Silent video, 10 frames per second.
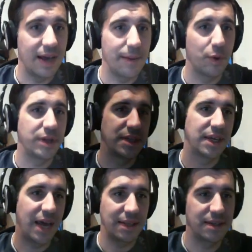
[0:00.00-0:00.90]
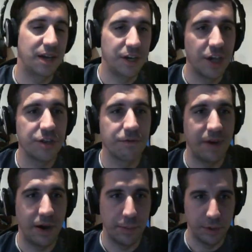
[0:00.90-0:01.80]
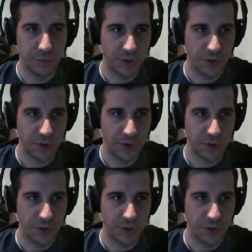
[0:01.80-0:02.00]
I'm going to get another variable